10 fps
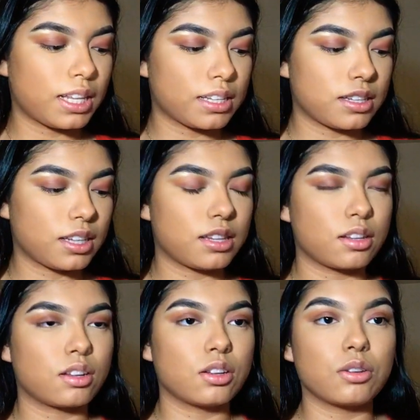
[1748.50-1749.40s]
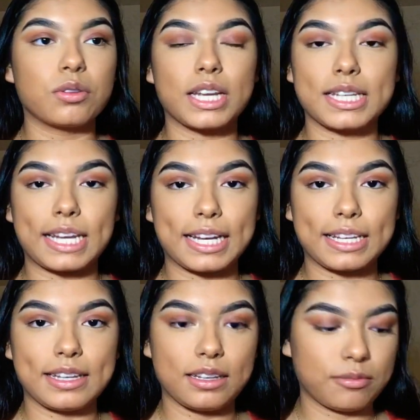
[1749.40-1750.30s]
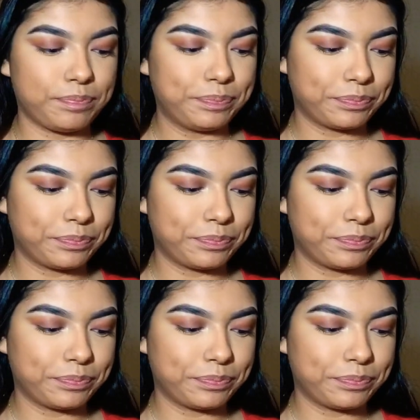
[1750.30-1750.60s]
I like to let the glue get tacky.